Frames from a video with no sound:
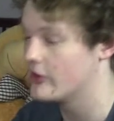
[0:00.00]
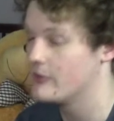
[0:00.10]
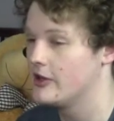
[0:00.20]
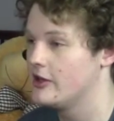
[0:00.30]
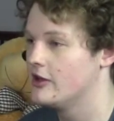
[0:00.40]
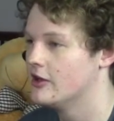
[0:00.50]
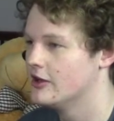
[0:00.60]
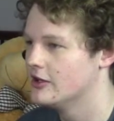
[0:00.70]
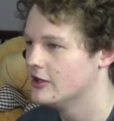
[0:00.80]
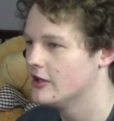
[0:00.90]
it be
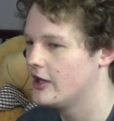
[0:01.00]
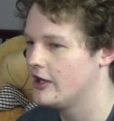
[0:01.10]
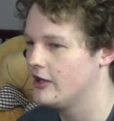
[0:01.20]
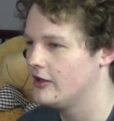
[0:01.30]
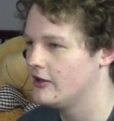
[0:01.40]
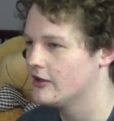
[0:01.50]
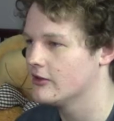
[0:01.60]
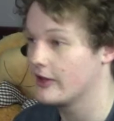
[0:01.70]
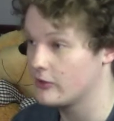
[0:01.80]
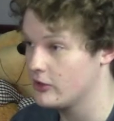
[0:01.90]

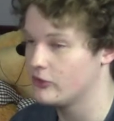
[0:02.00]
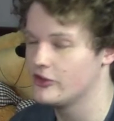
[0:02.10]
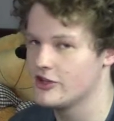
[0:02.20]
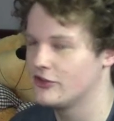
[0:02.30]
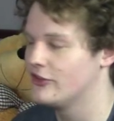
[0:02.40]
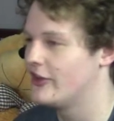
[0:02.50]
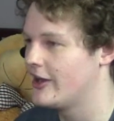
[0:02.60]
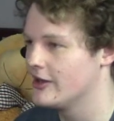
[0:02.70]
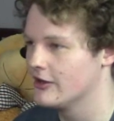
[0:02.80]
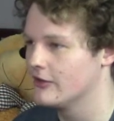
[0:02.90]
like you suggested
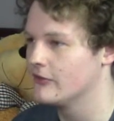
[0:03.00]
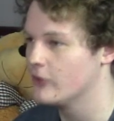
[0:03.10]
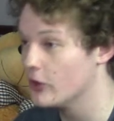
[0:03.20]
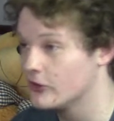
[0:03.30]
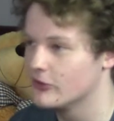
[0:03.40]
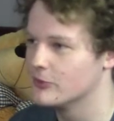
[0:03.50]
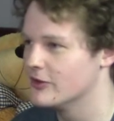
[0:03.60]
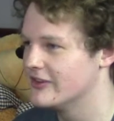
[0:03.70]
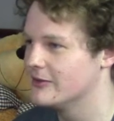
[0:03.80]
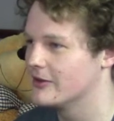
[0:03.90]
today, a versus
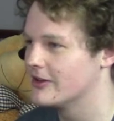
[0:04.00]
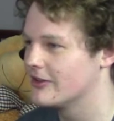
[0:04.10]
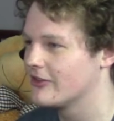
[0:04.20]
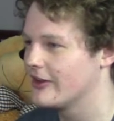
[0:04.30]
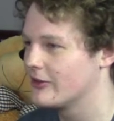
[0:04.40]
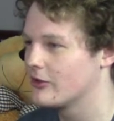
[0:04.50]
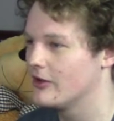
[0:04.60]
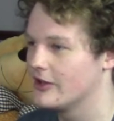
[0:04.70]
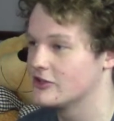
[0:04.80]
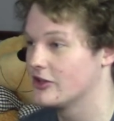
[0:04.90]
movie where it's sort of
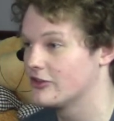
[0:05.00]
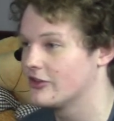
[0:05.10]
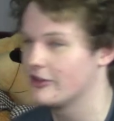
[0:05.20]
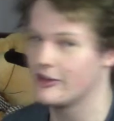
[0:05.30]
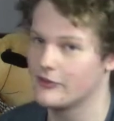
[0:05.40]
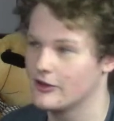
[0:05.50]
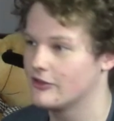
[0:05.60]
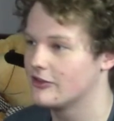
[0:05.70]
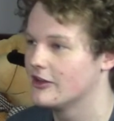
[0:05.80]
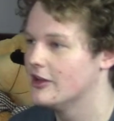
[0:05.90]
like Justice League
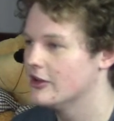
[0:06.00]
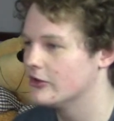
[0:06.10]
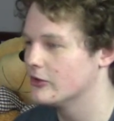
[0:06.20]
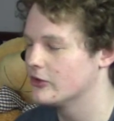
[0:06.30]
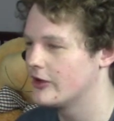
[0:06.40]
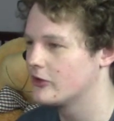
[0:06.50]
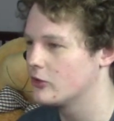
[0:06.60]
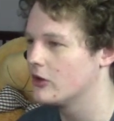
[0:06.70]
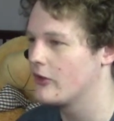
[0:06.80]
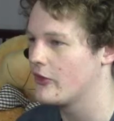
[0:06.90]
versus Suicide
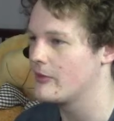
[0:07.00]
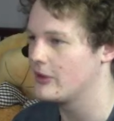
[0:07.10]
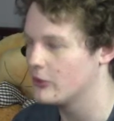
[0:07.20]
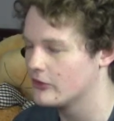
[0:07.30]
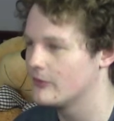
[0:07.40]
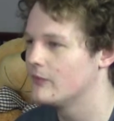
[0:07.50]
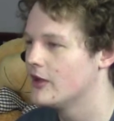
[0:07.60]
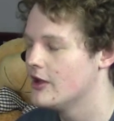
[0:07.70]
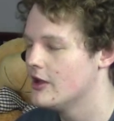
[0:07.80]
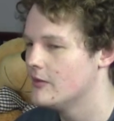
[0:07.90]
Squad. I thought that'd be awesome.
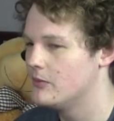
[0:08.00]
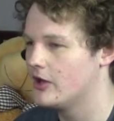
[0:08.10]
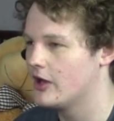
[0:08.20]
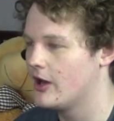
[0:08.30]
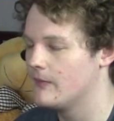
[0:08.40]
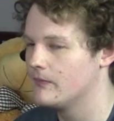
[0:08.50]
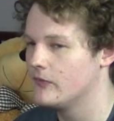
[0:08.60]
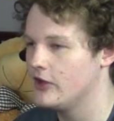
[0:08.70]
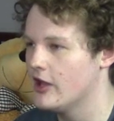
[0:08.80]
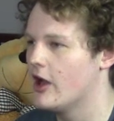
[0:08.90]
But
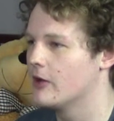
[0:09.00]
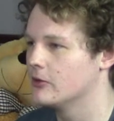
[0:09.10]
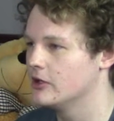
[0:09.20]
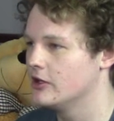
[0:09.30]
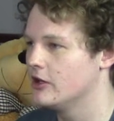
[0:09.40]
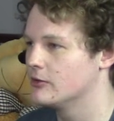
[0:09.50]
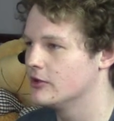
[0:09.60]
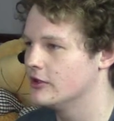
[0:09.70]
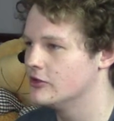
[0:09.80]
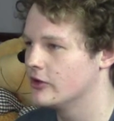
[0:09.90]
I really
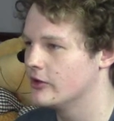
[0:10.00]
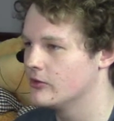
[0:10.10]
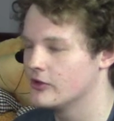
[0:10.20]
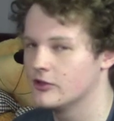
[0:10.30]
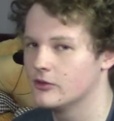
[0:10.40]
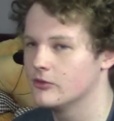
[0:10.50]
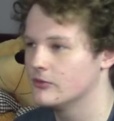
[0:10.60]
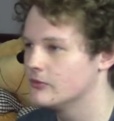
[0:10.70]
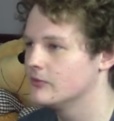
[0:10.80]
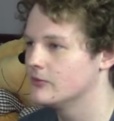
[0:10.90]
enjoyed all
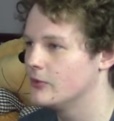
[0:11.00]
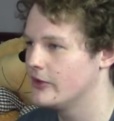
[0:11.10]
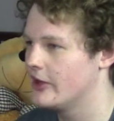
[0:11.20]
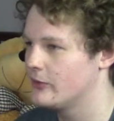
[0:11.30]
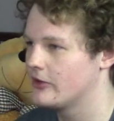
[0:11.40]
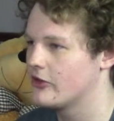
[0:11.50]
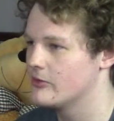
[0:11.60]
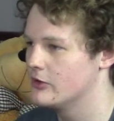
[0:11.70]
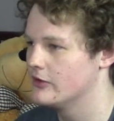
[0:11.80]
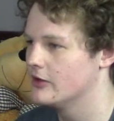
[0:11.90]
the aspects of the
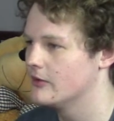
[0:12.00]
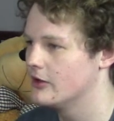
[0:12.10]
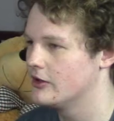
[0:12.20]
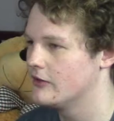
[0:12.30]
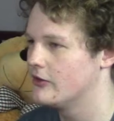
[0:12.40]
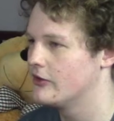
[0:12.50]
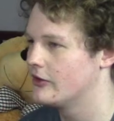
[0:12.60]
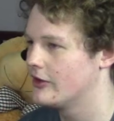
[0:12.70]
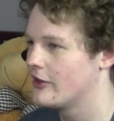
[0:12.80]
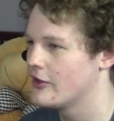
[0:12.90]
movie. Only a few things let it